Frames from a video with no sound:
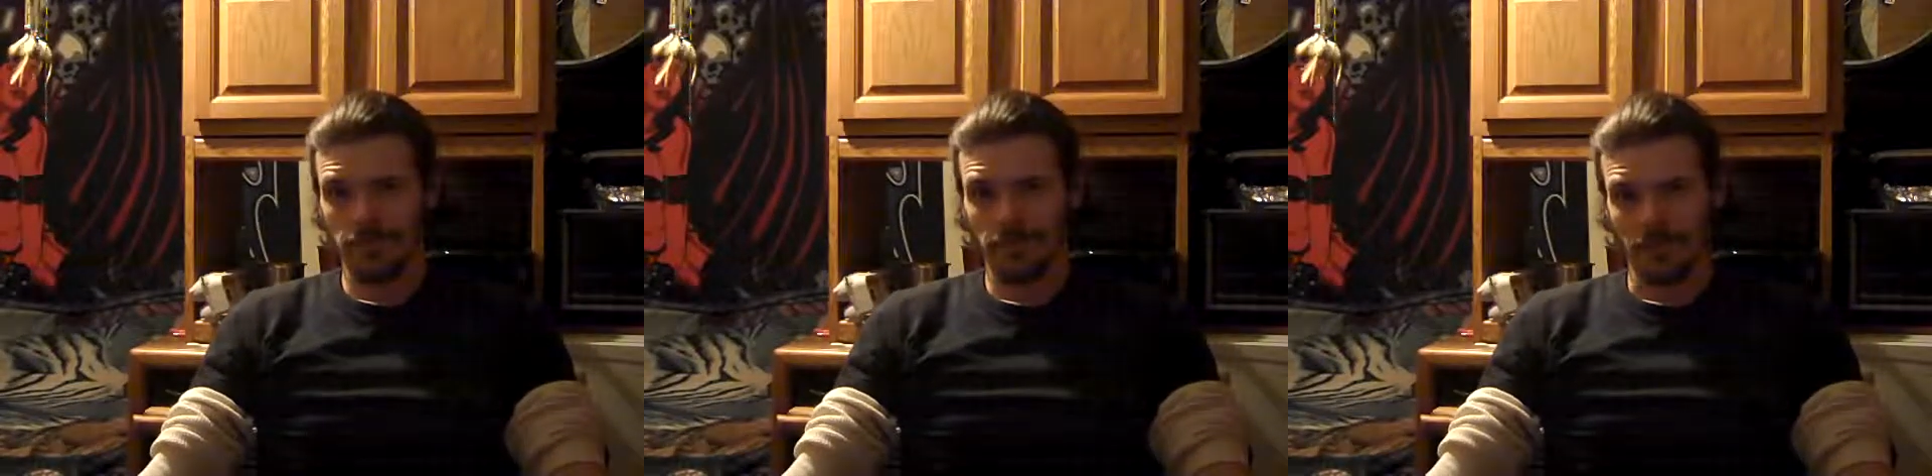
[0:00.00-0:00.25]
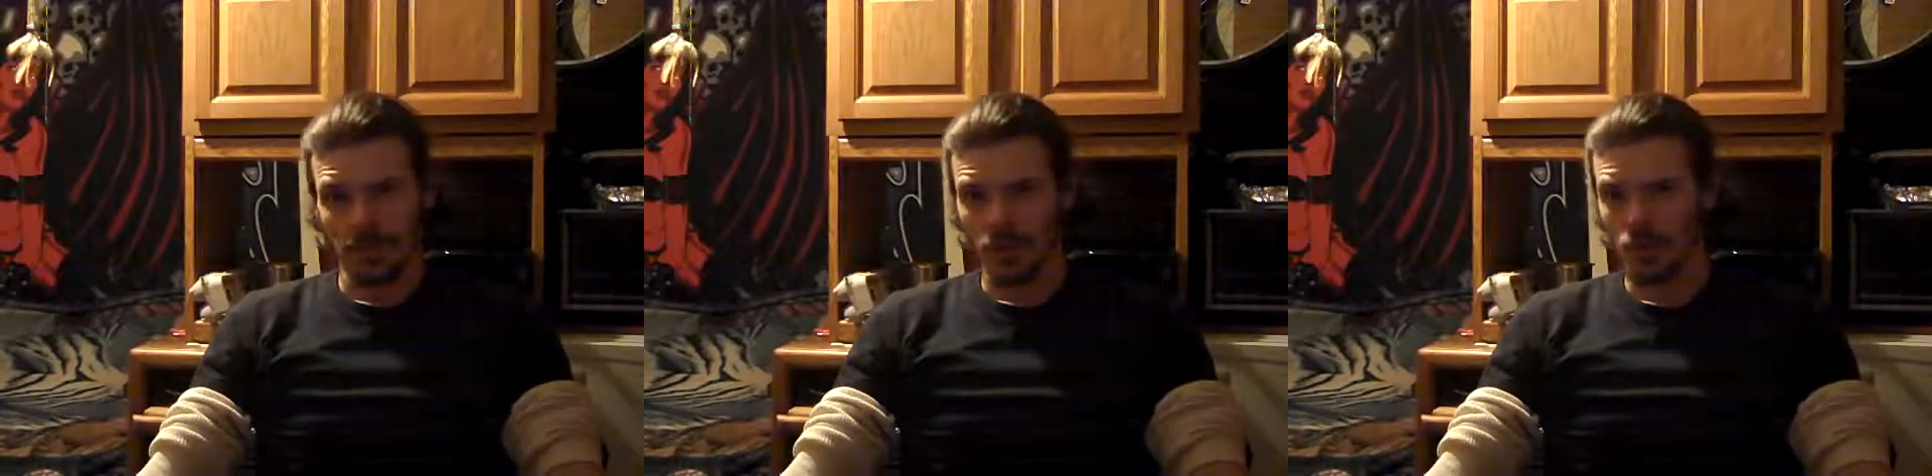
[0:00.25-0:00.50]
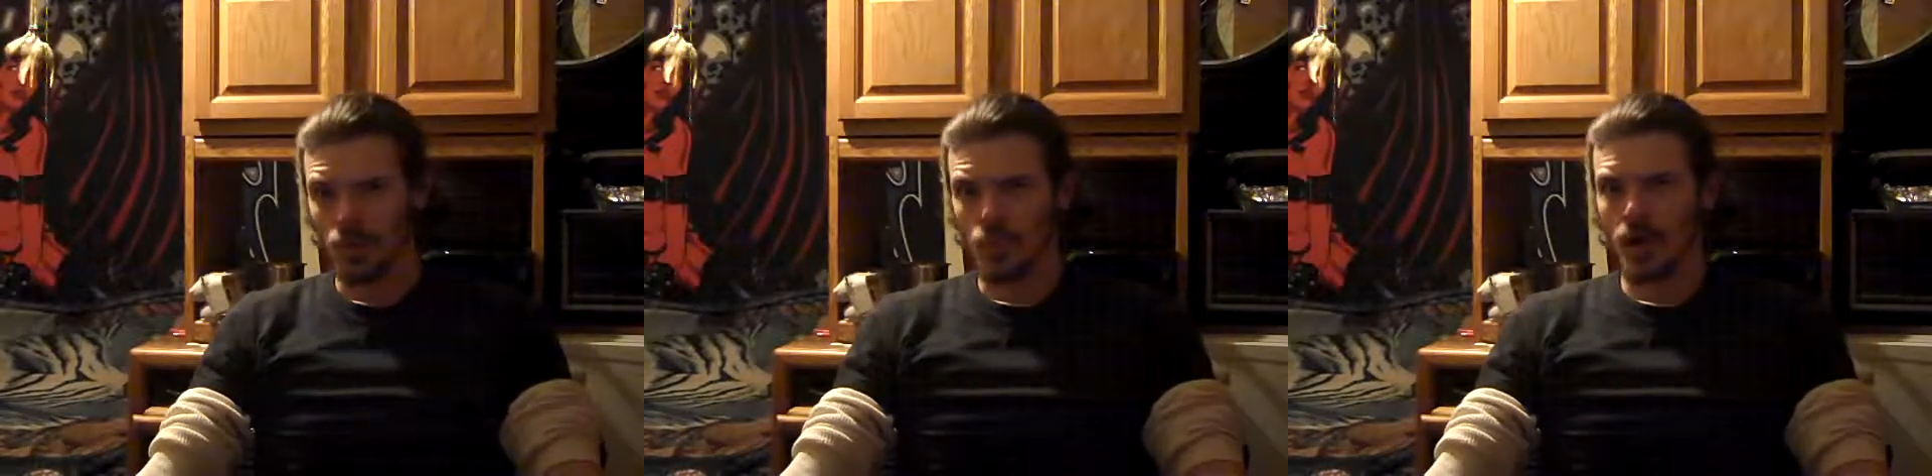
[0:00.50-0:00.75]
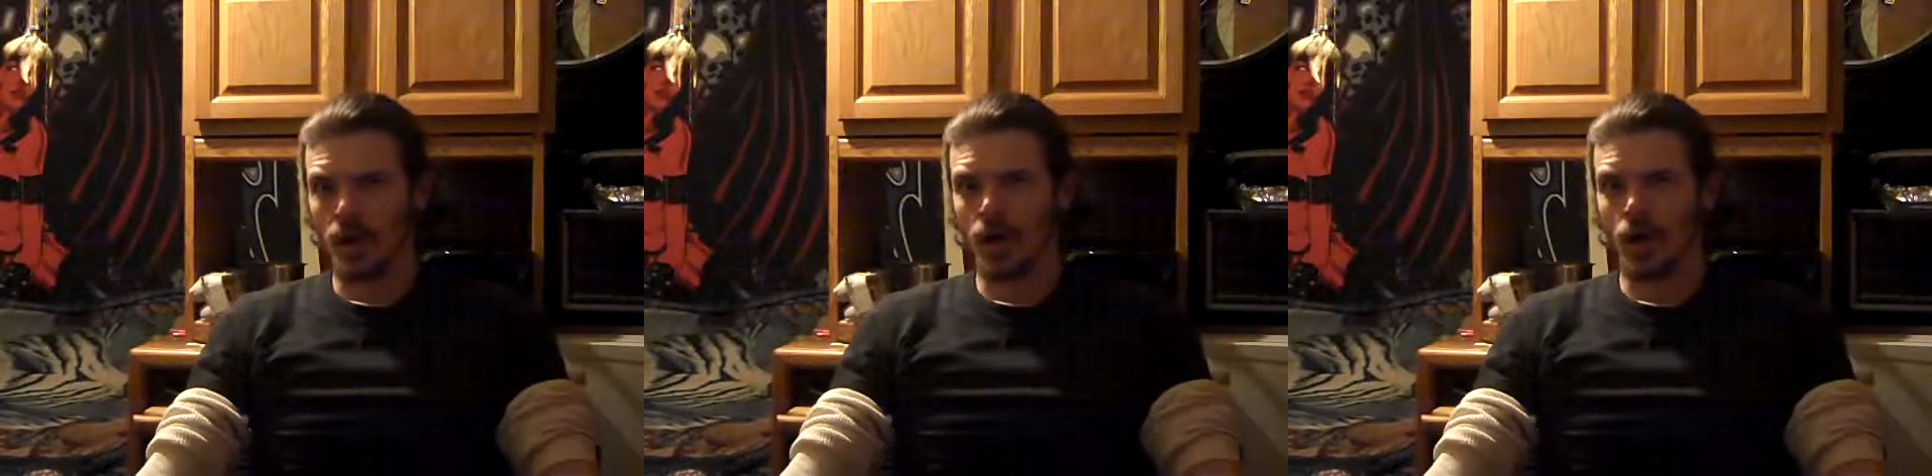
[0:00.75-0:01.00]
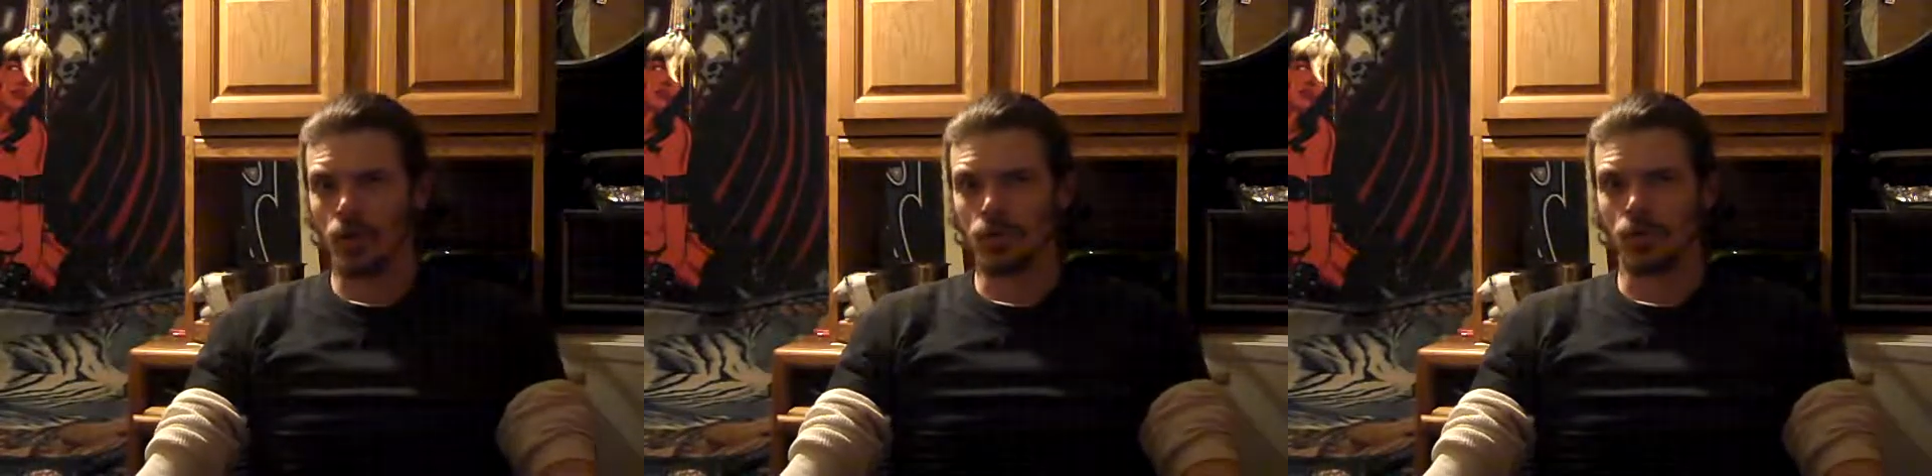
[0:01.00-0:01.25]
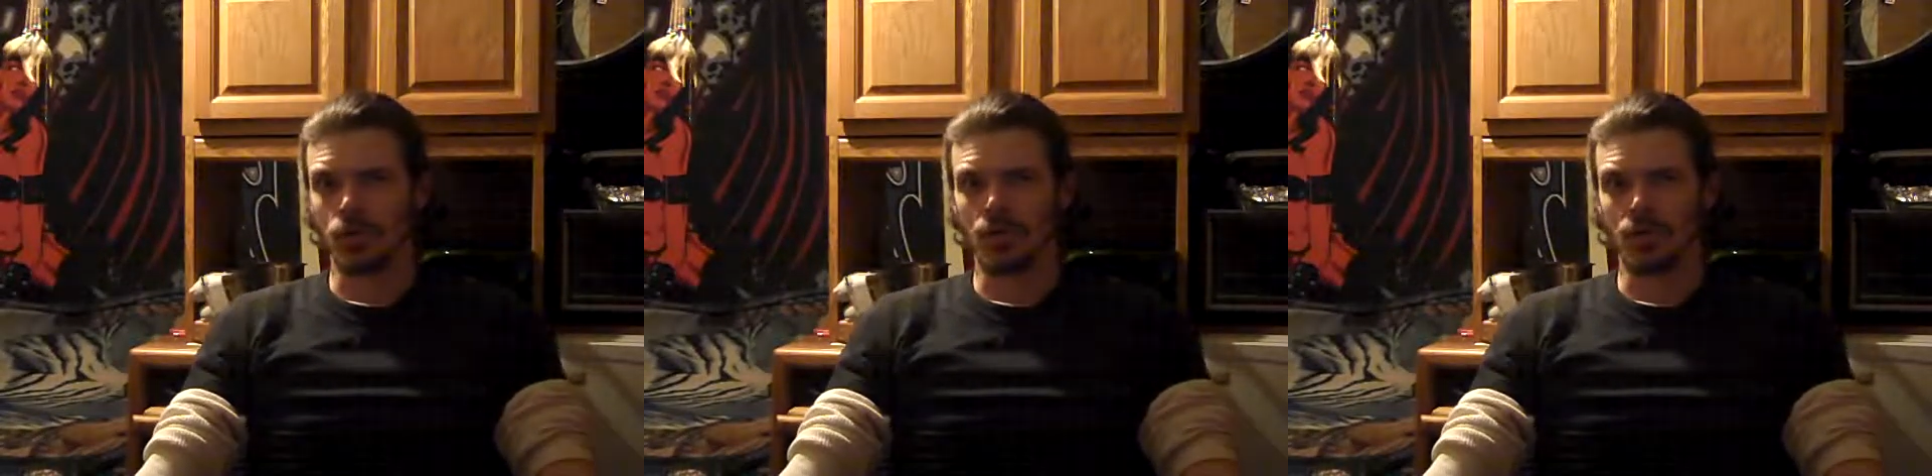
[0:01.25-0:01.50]
feeling well,
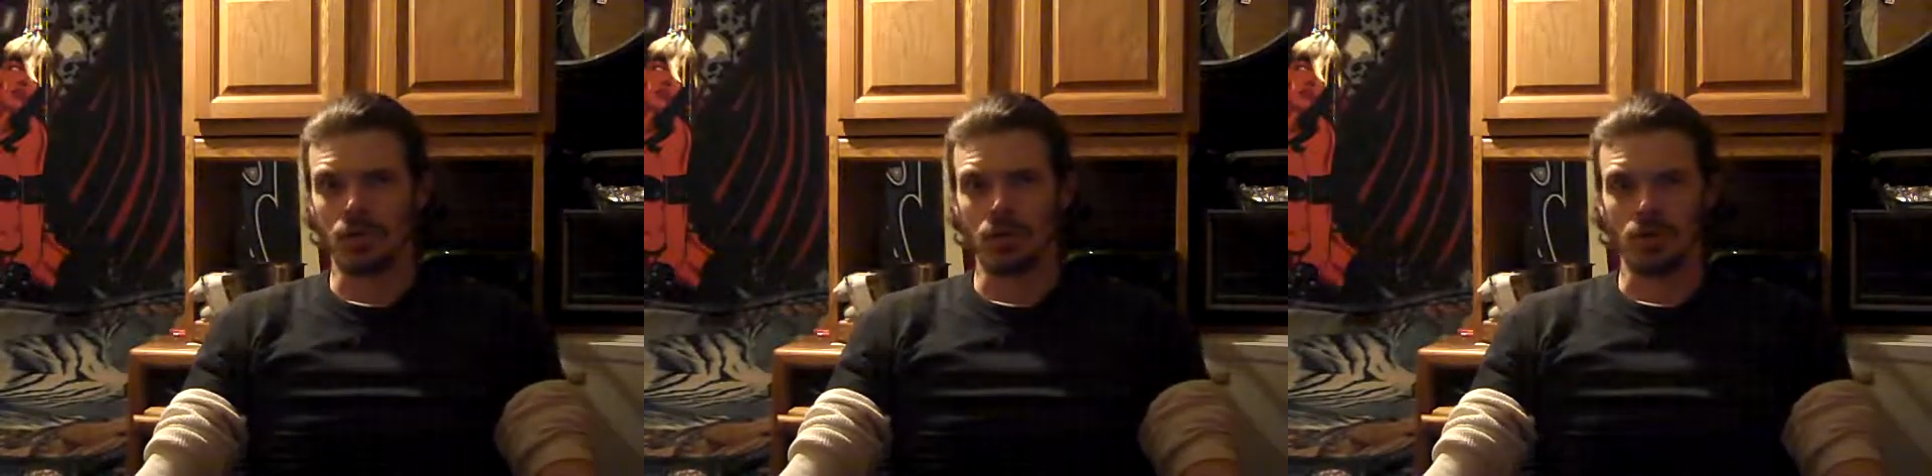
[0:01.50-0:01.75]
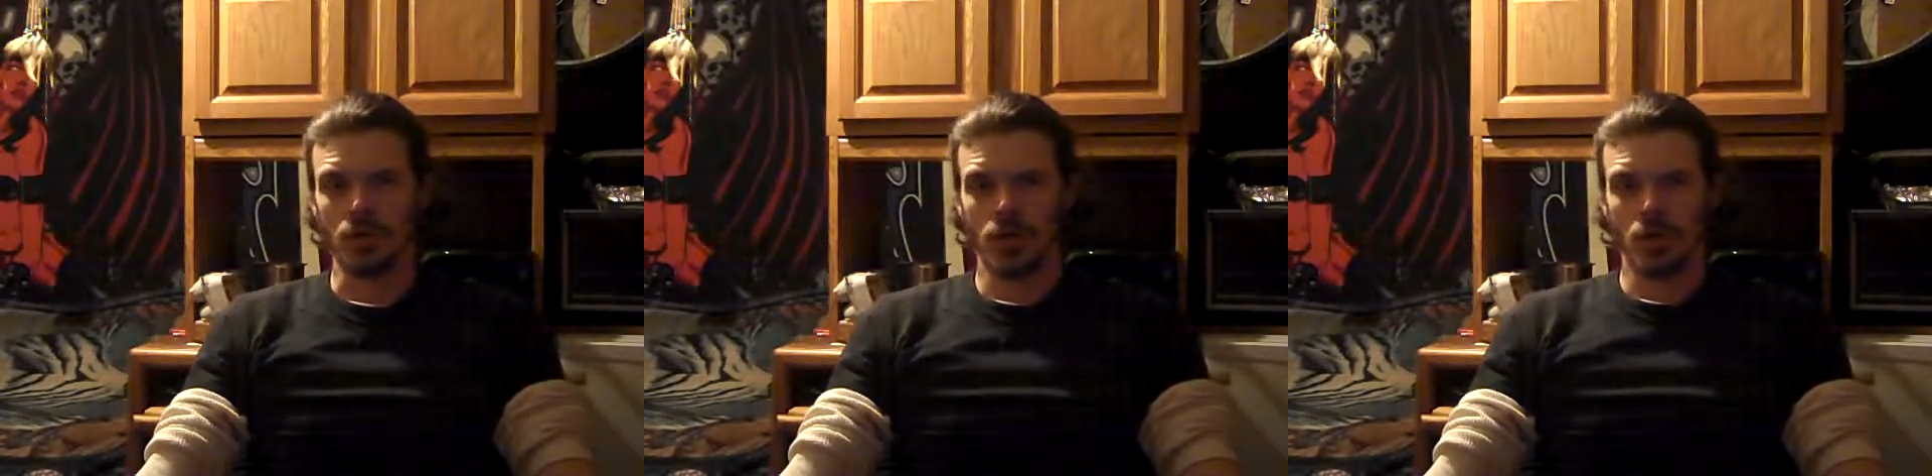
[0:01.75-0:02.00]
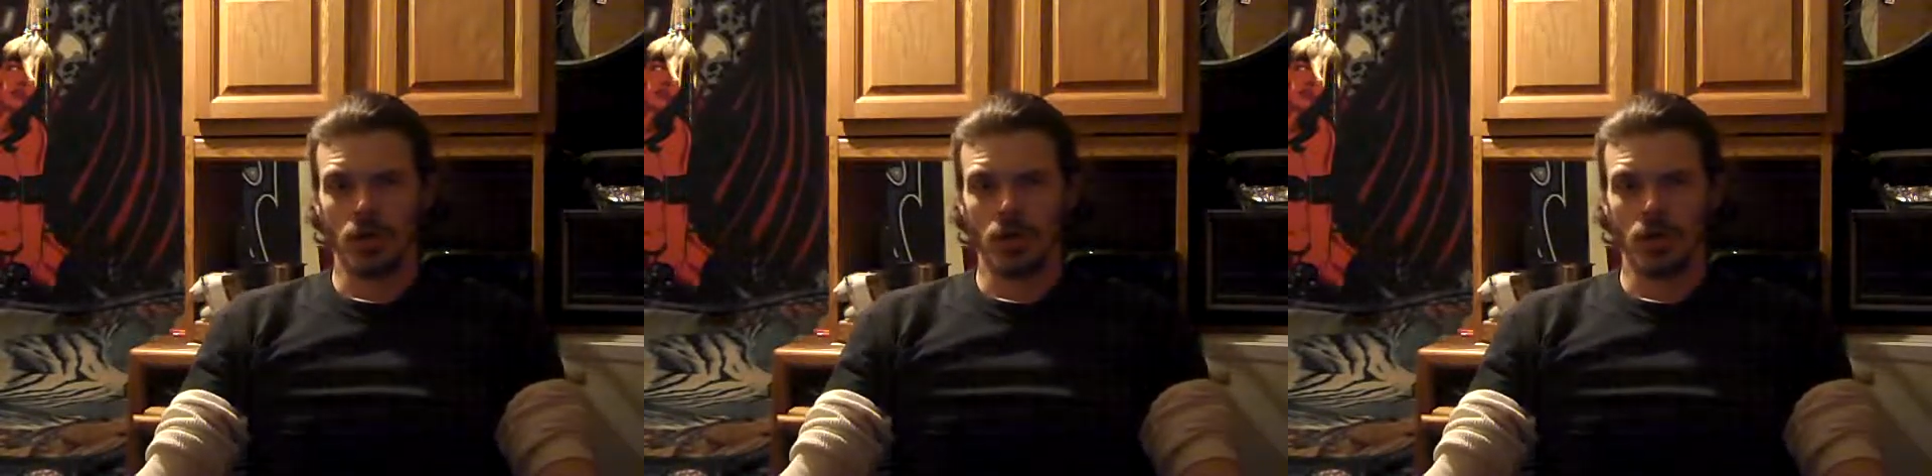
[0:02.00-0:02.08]
you can